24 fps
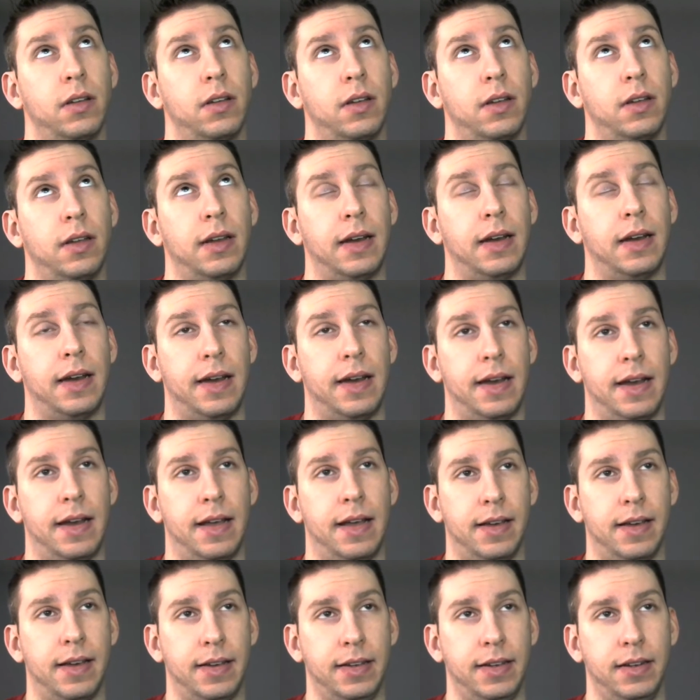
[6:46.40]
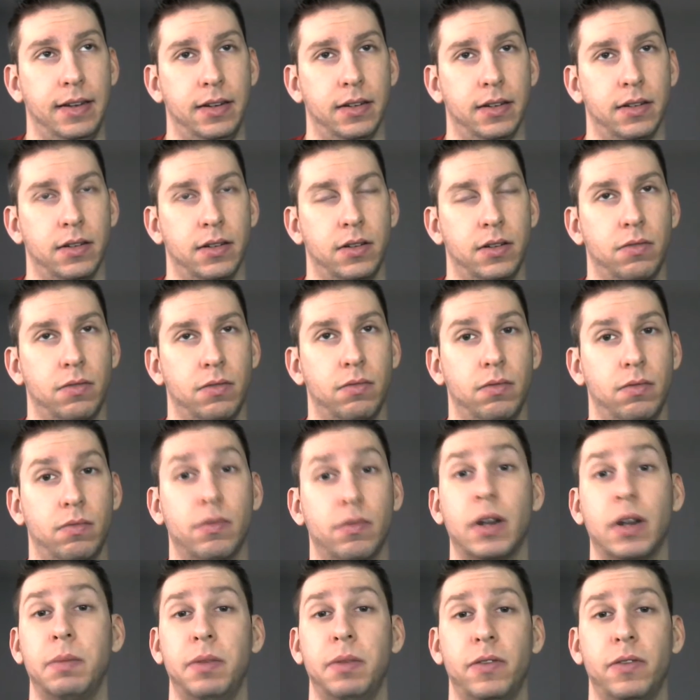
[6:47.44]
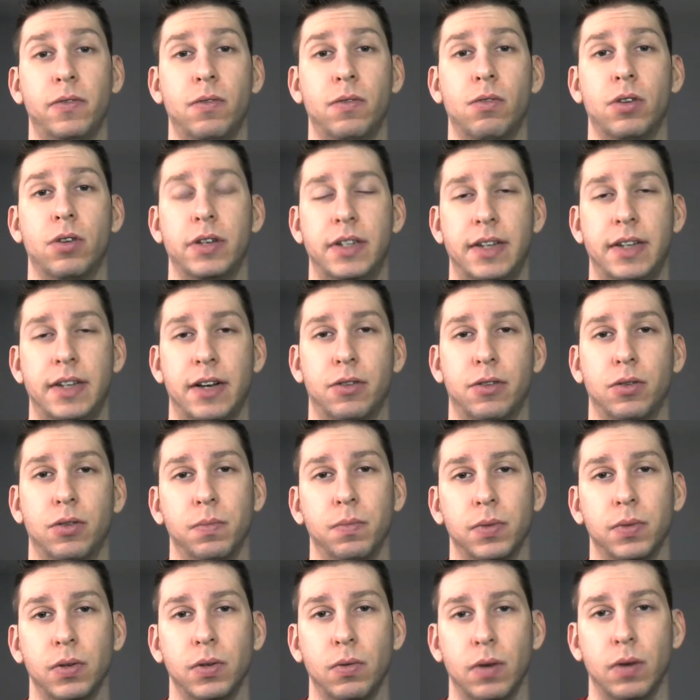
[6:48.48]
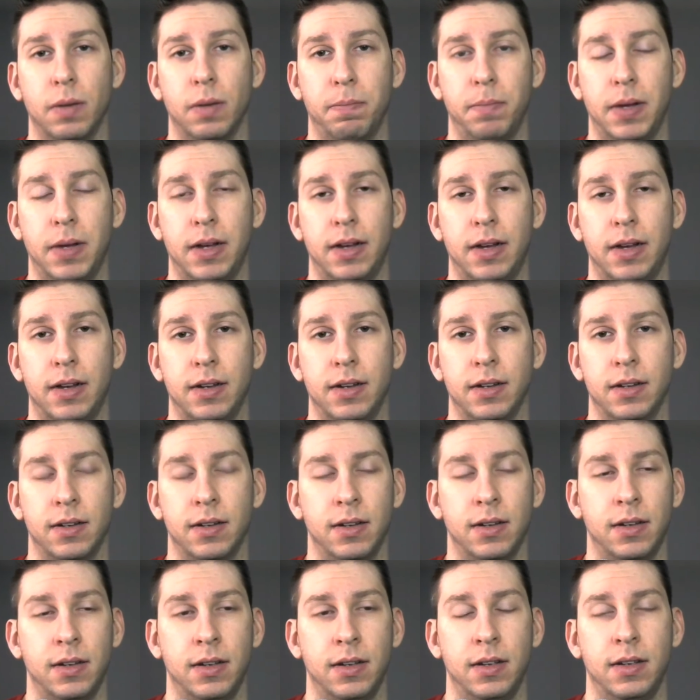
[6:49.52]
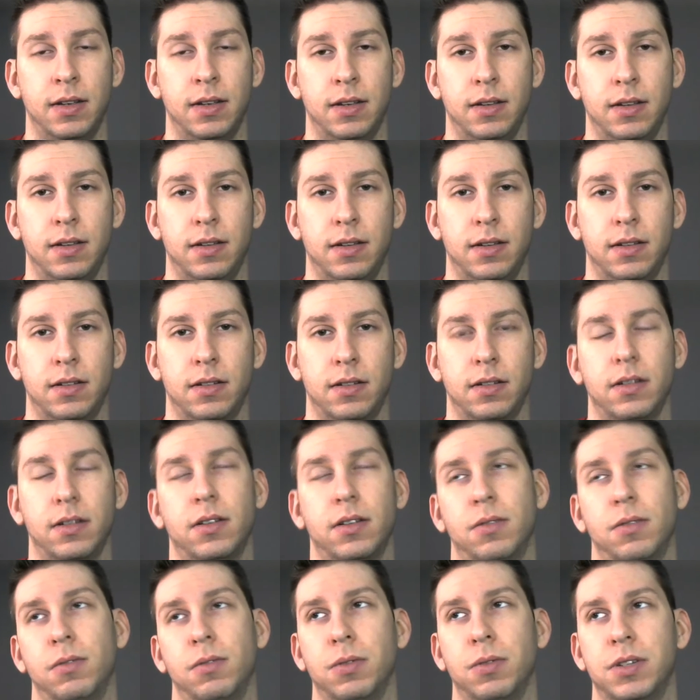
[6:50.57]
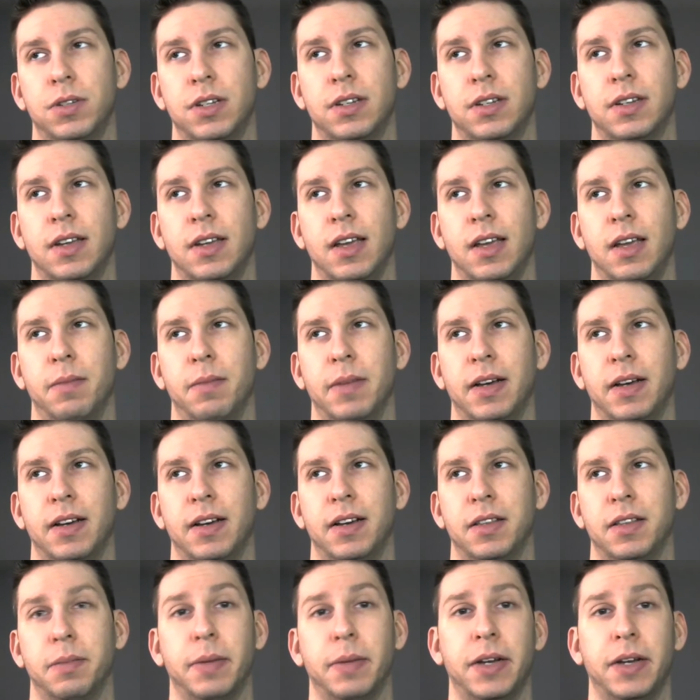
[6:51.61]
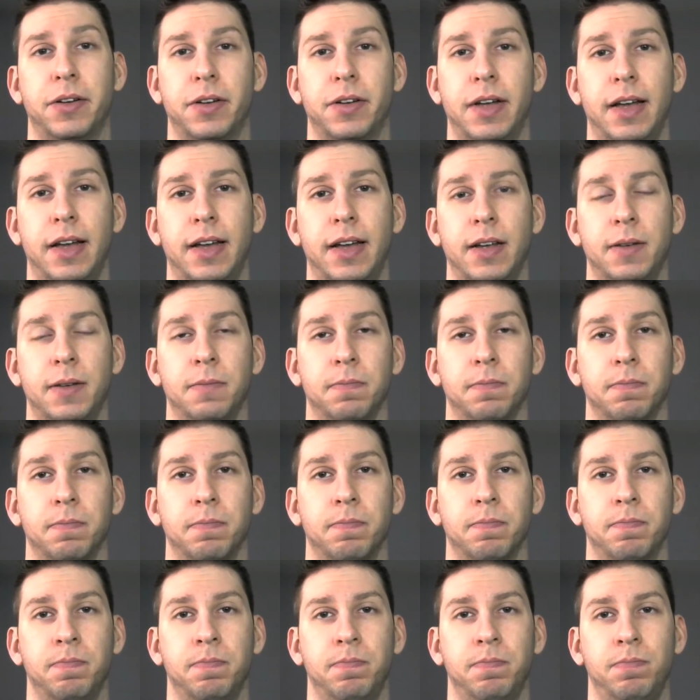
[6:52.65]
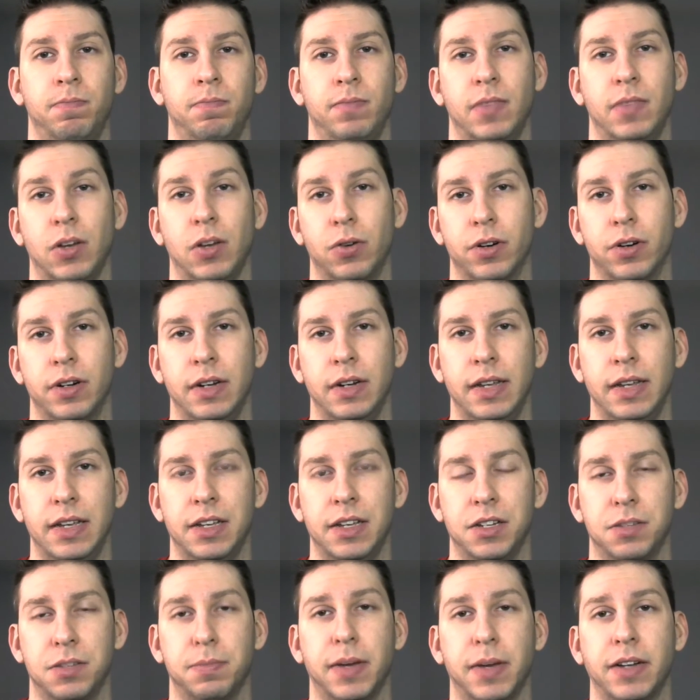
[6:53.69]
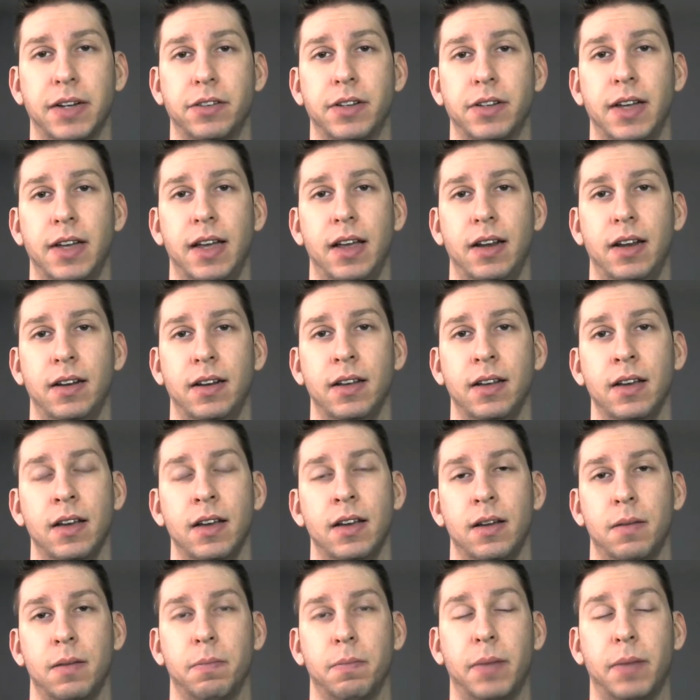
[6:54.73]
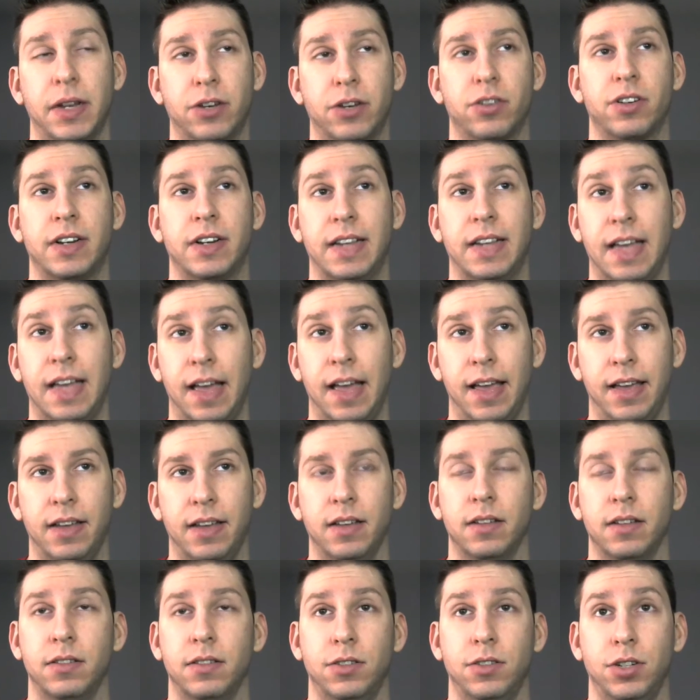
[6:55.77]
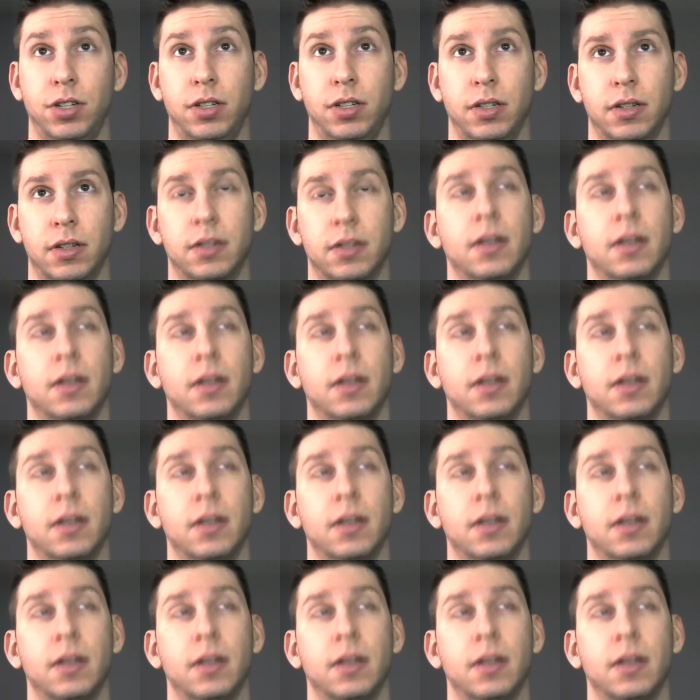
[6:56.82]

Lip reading: 9, right before Daryl blew up, what was his name, the biker gang, or Negan's biker gang, Jesus.